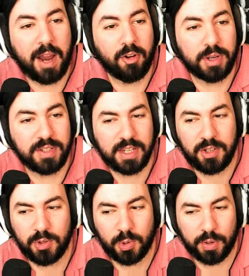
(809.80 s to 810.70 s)
And Pyro
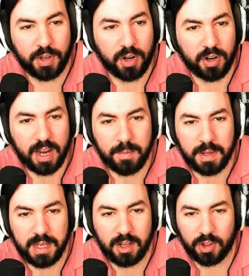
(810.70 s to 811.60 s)
continues, "With her and
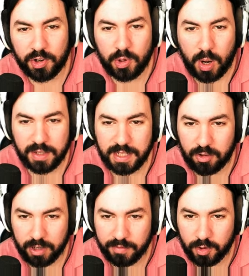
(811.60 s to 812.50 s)
me clearly wanting to
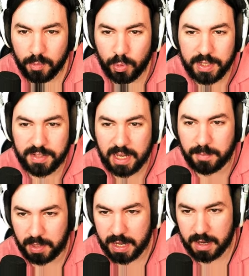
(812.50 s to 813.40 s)
get rid of him, we designed
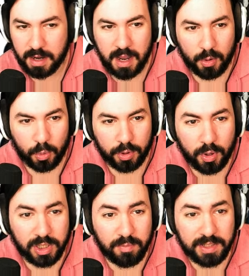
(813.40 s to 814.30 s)
a plan. We're
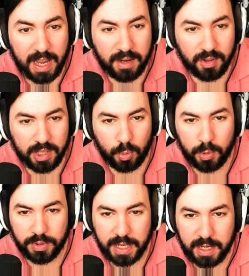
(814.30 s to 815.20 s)
going to pretend like
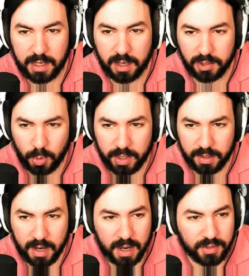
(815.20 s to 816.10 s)
we were dating on
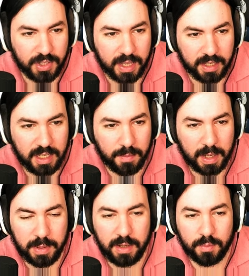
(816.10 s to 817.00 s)
Twitter so that he
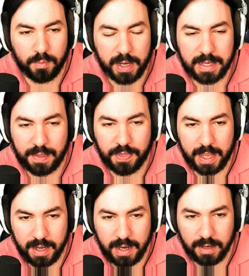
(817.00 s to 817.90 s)
maybe might get
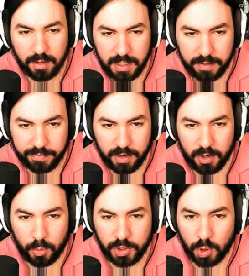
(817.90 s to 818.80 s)
the hint and leave,"
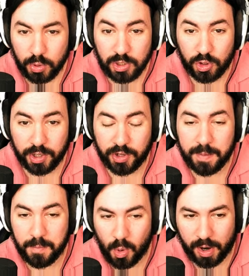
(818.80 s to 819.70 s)
which only triggered
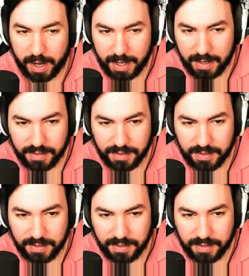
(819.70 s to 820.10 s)
him more, I